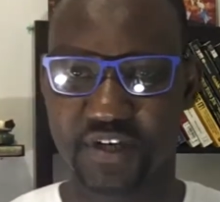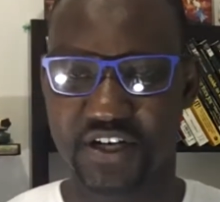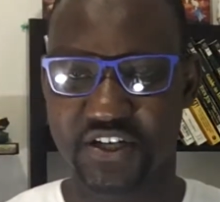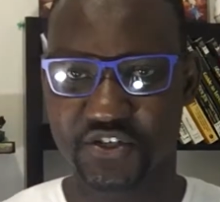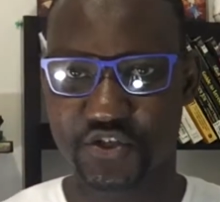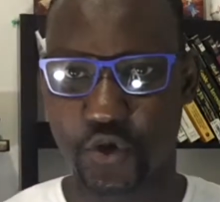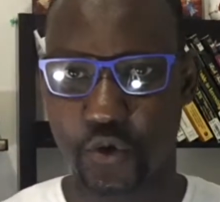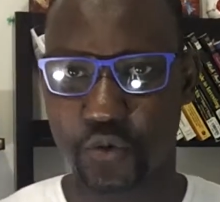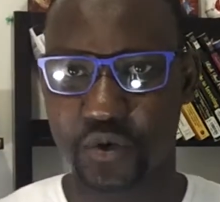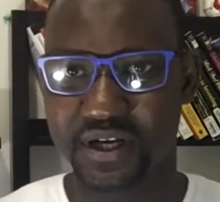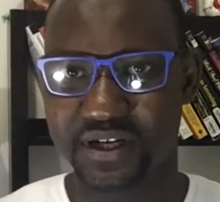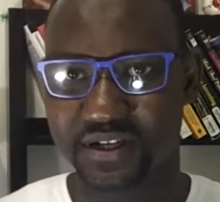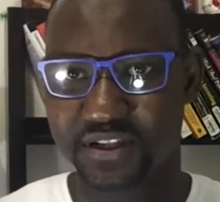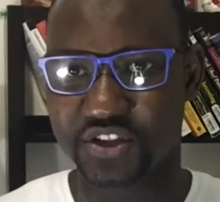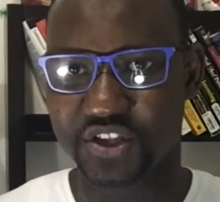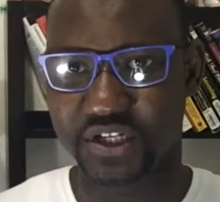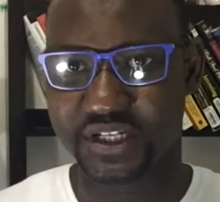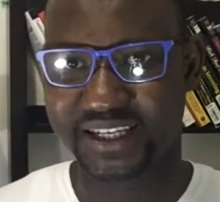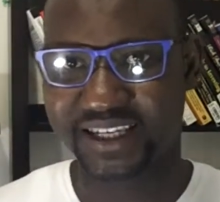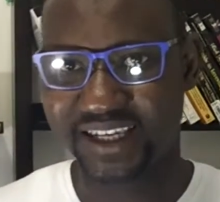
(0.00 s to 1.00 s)
So
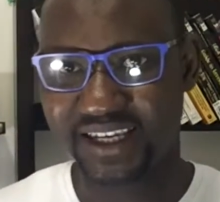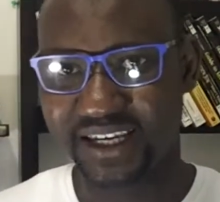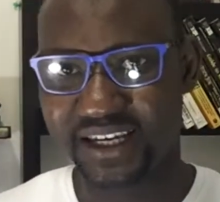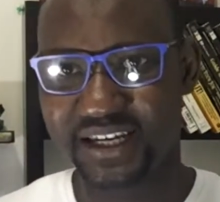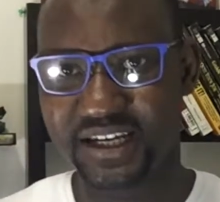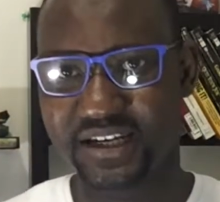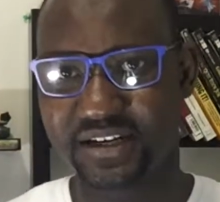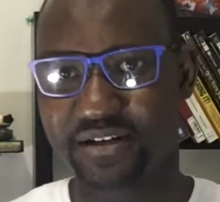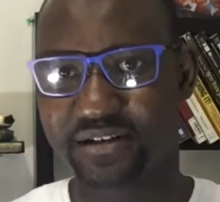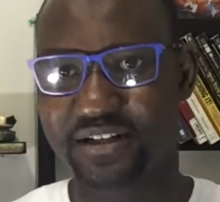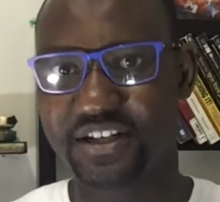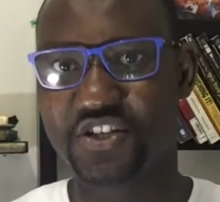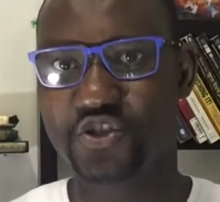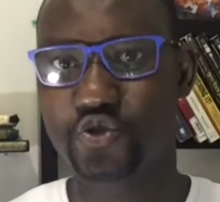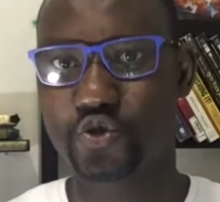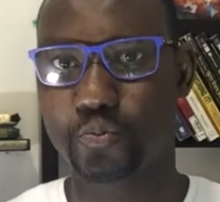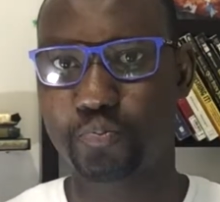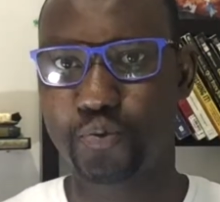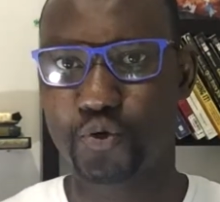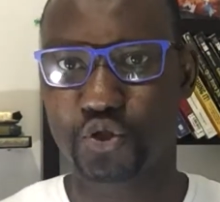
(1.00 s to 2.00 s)
the key here is
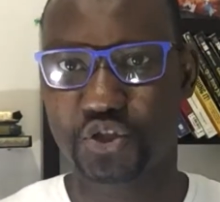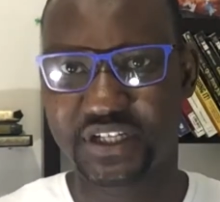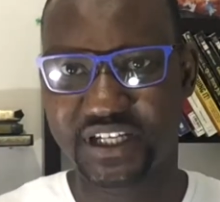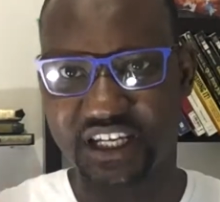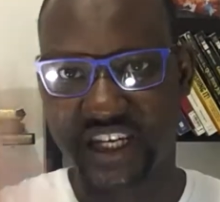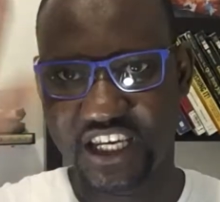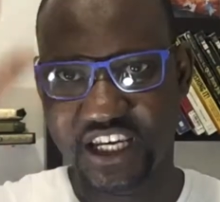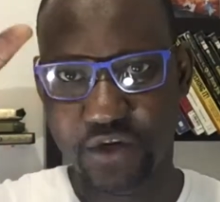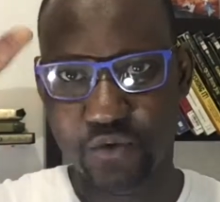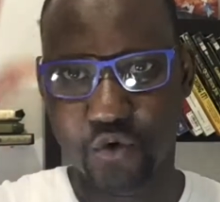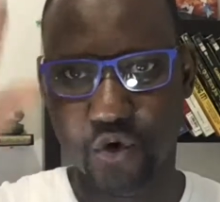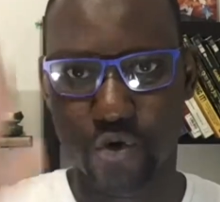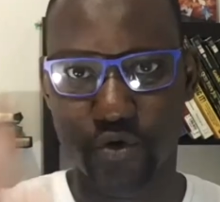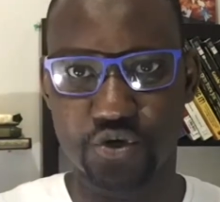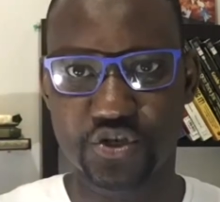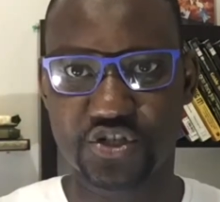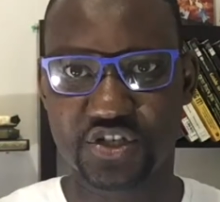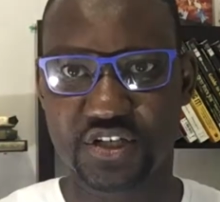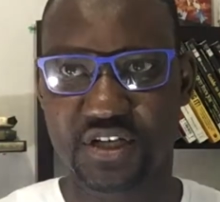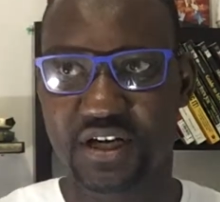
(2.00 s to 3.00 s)
to put
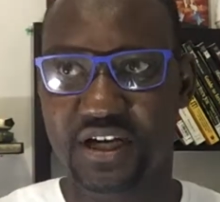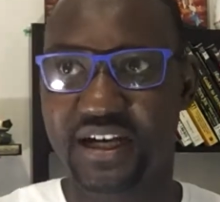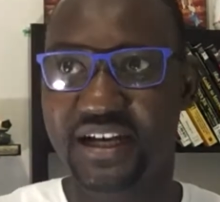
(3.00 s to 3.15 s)
keywords